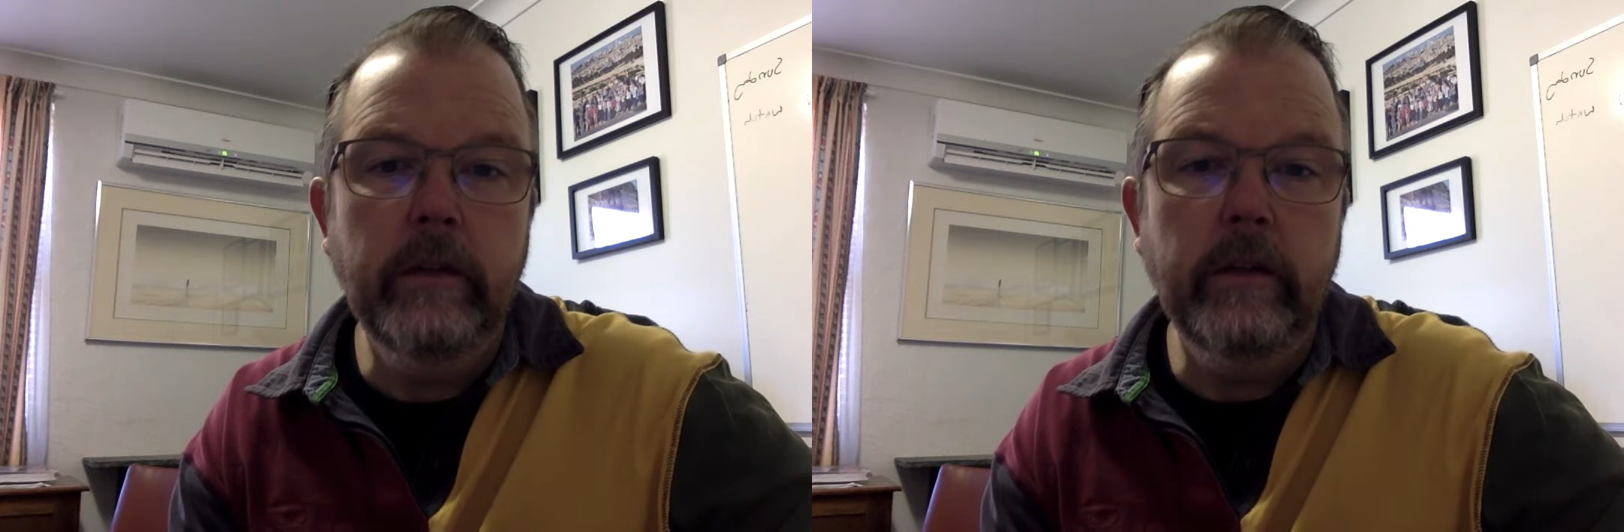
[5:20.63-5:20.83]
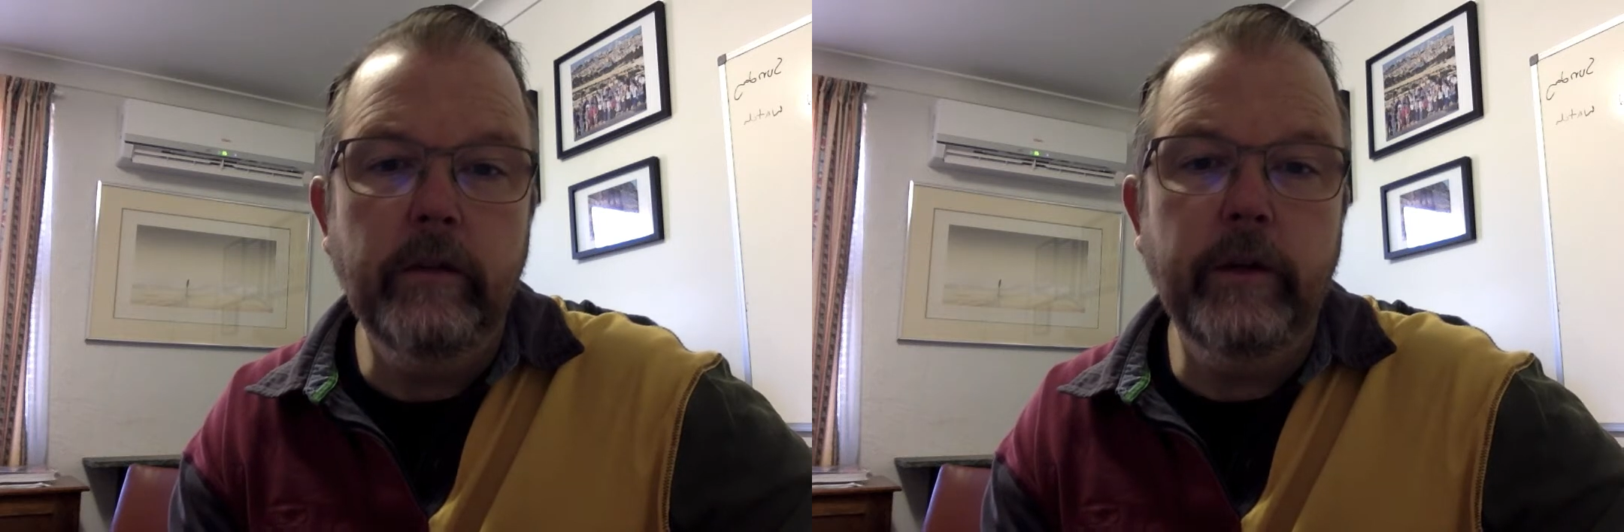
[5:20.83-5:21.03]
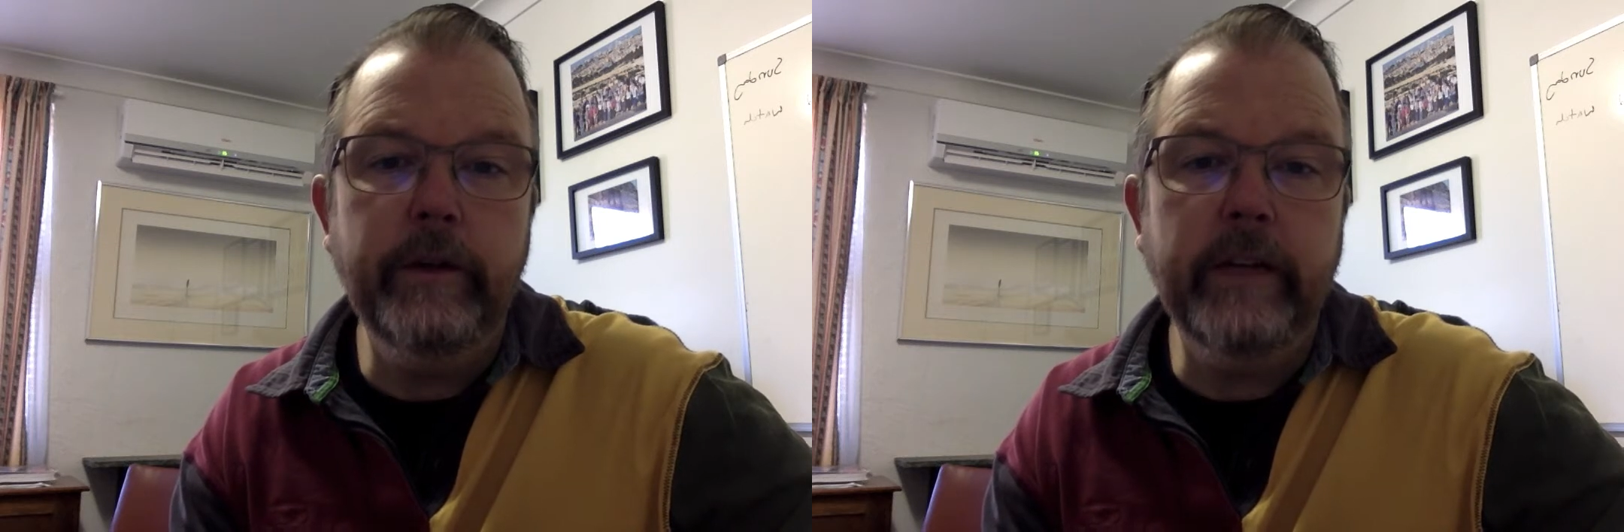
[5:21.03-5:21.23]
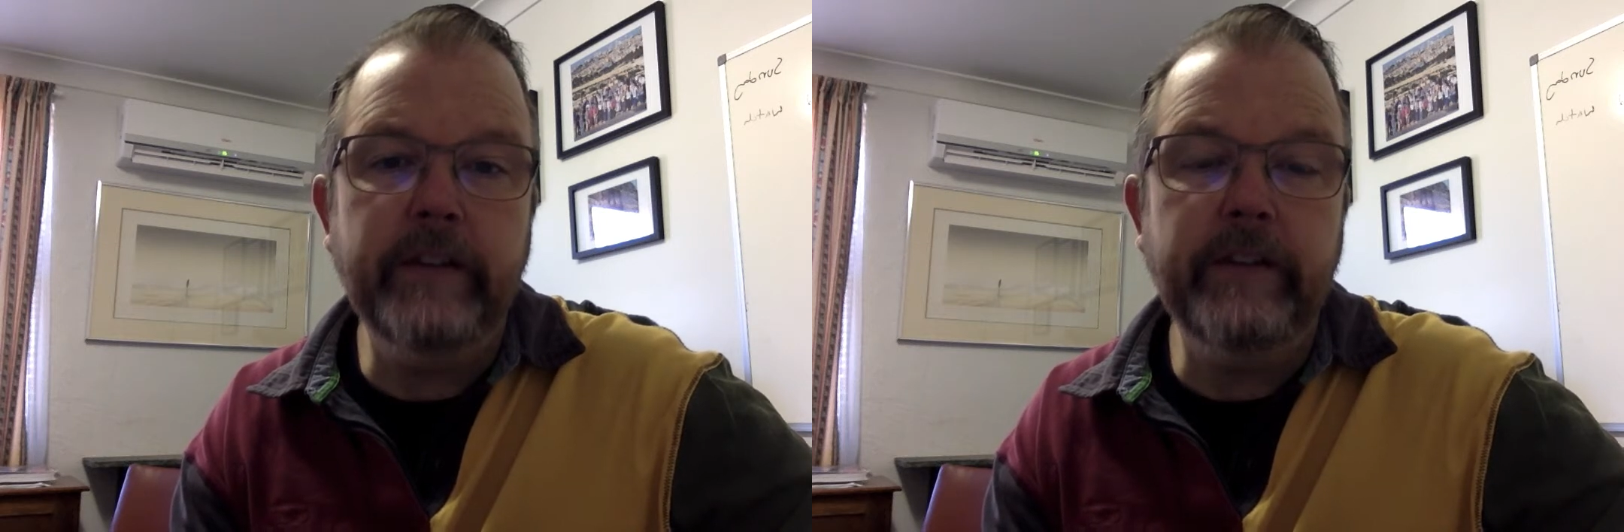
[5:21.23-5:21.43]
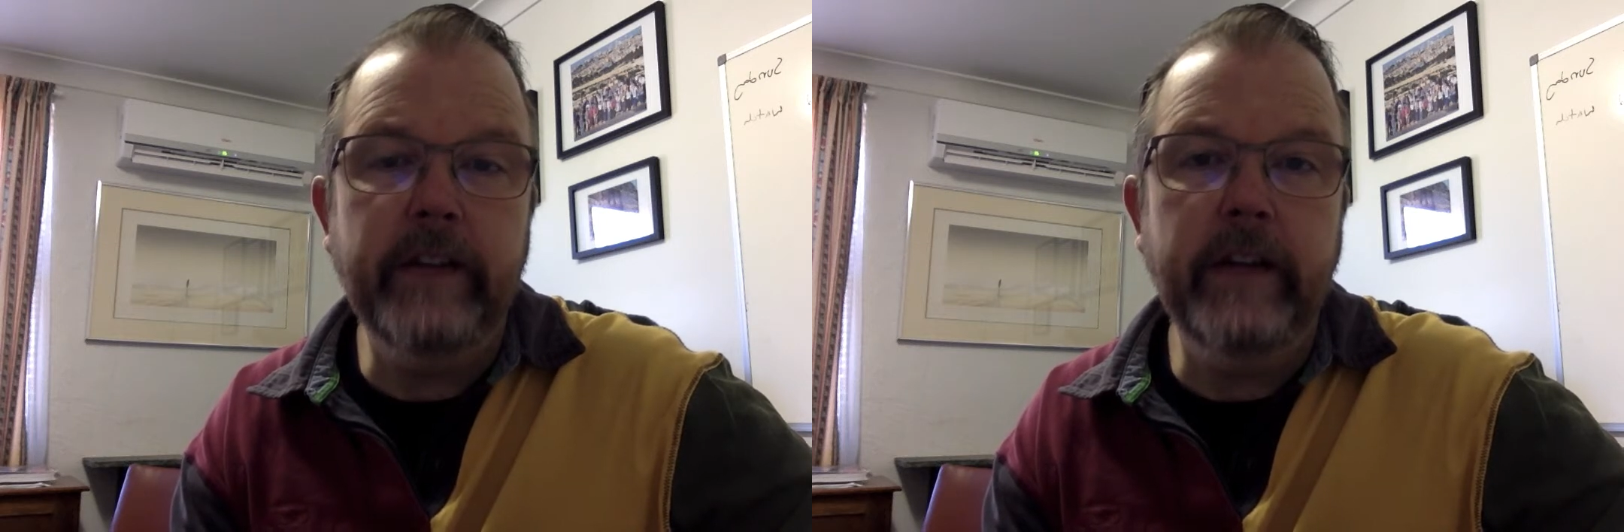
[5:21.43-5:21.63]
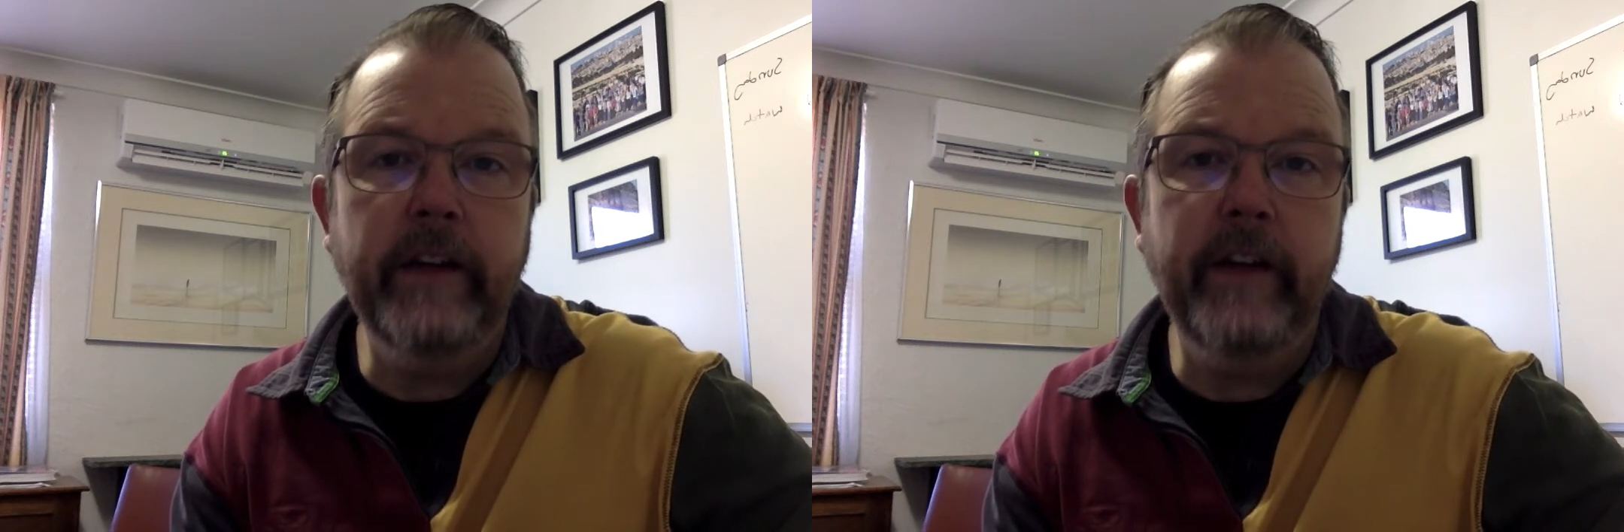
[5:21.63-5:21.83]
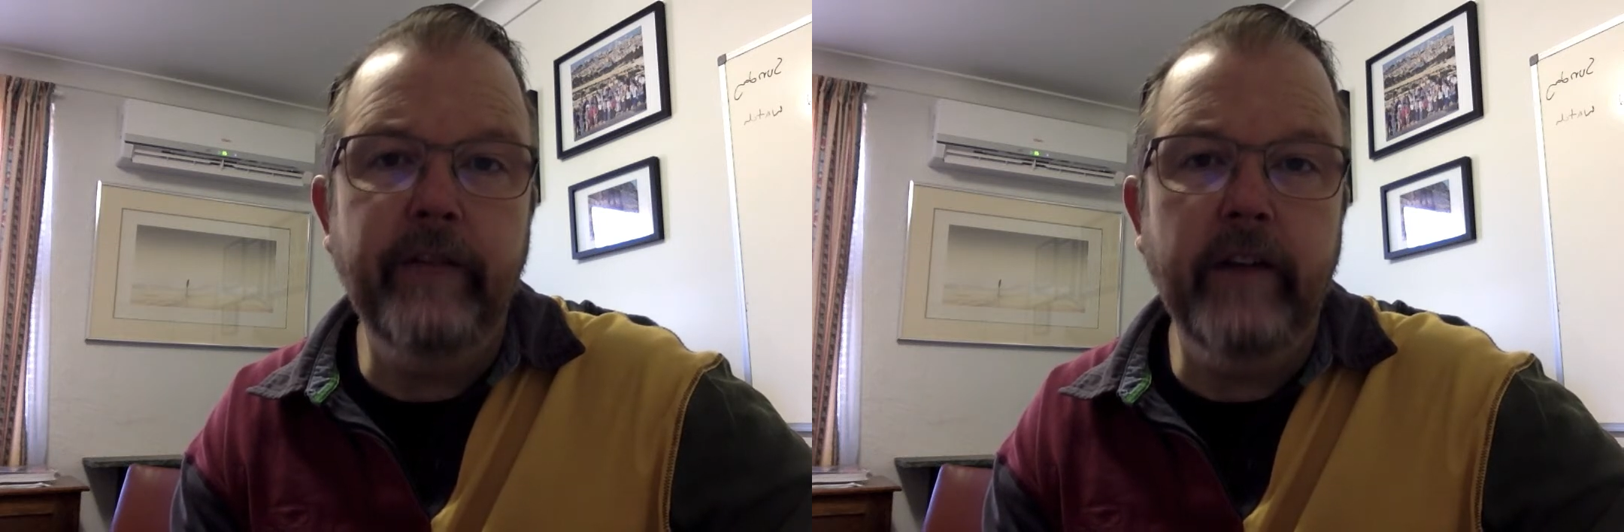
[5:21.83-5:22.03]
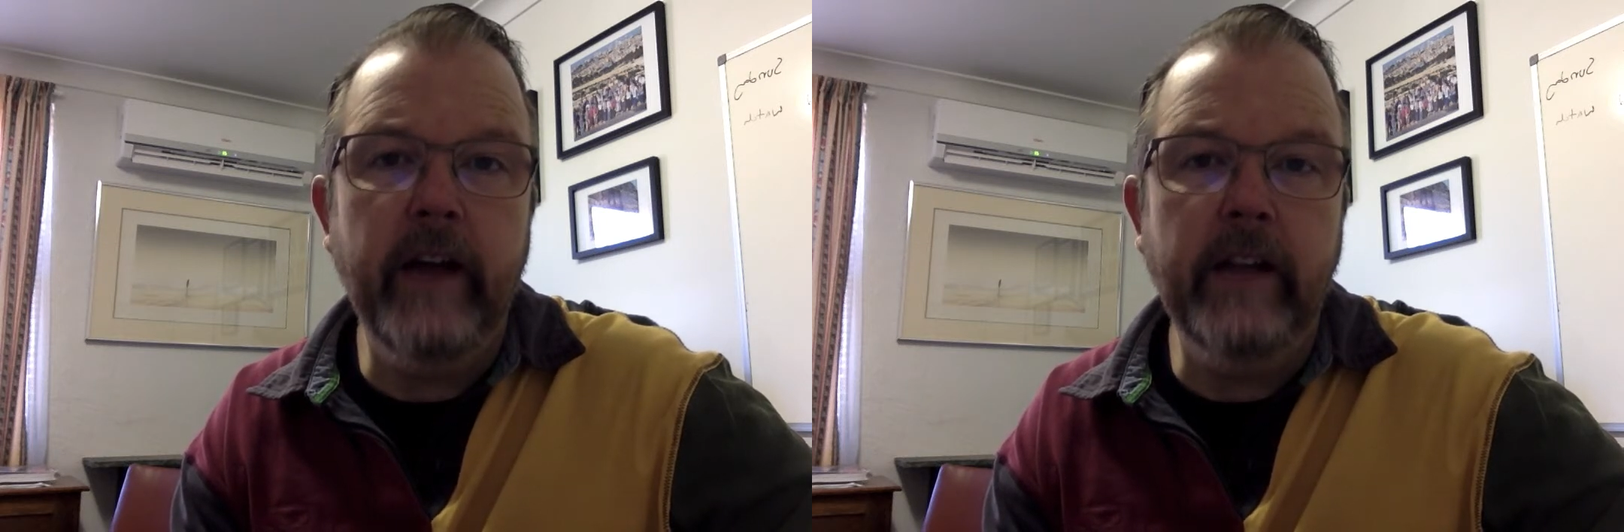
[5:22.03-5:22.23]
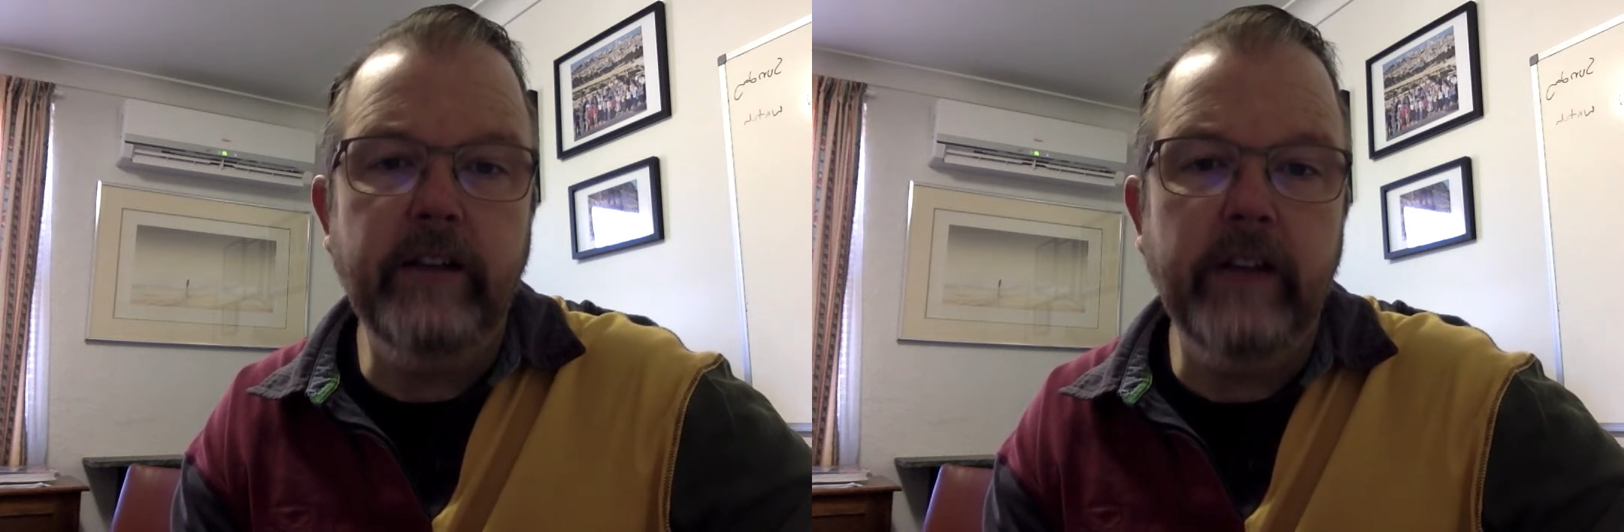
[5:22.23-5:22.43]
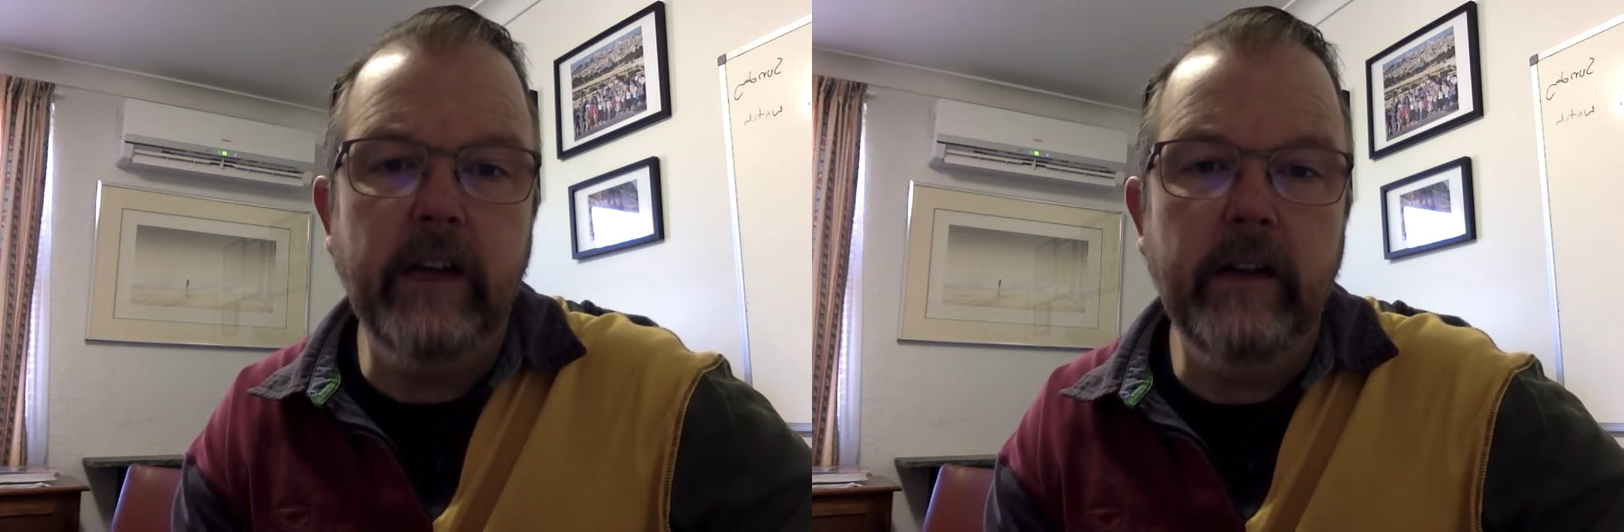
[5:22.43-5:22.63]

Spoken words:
The world doesn't take no for an answer.